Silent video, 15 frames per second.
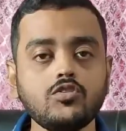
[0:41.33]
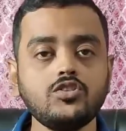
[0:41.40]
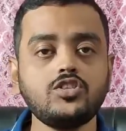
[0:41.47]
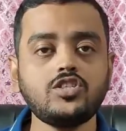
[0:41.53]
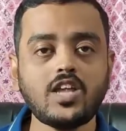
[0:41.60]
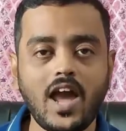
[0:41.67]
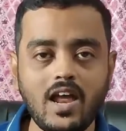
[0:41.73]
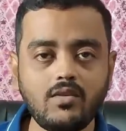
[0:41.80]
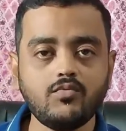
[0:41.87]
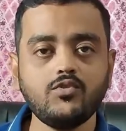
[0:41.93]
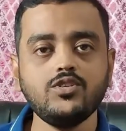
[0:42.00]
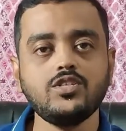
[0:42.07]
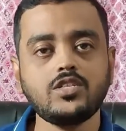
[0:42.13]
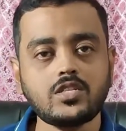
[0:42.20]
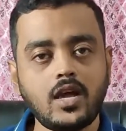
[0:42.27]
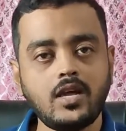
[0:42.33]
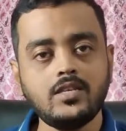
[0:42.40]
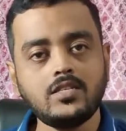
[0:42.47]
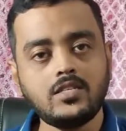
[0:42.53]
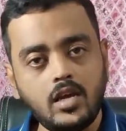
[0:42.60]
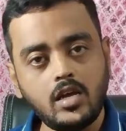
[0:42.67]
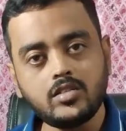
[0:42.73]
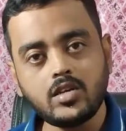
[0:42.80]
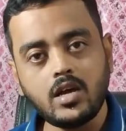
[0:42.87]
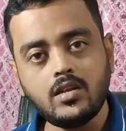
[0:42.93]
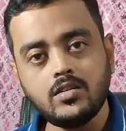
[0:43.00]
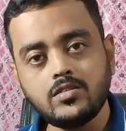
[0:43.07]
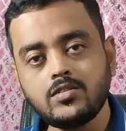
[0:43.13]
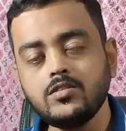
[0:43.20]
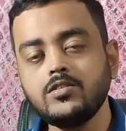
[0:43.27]
on Stan Weinstein's stage
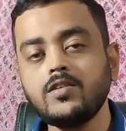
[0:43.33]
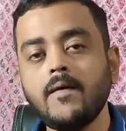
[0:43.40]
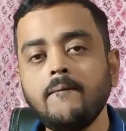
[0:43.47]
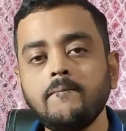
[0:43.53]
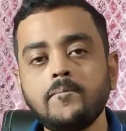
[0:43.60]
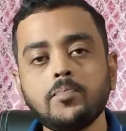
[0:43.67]
analysis,